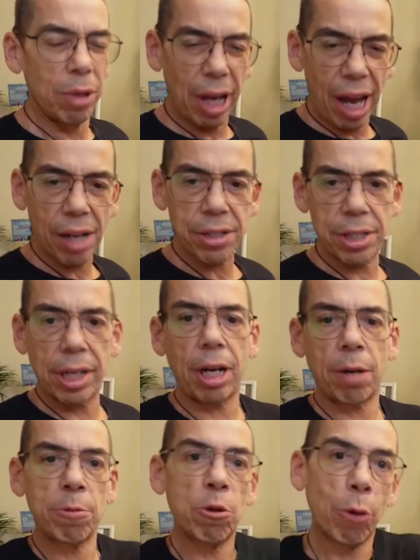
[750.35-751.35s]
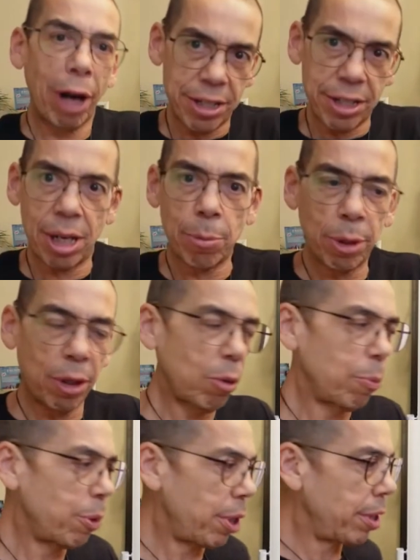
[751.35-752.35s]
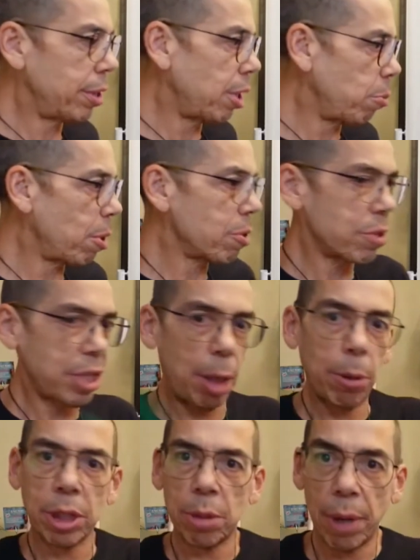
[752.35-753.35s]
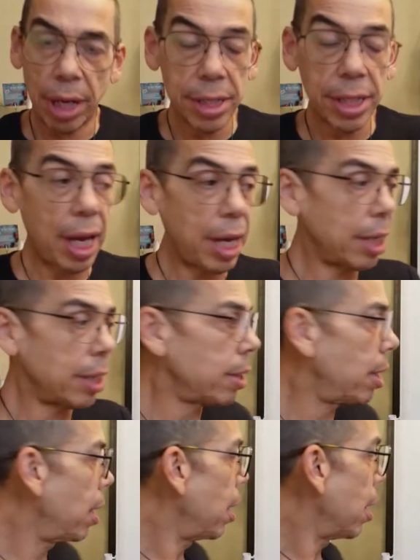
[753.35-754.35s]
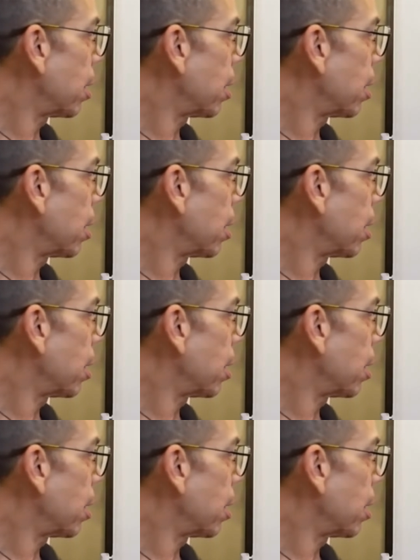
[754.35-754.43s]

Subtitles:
We actually got him to raise it up a little bit, and he was able to maintain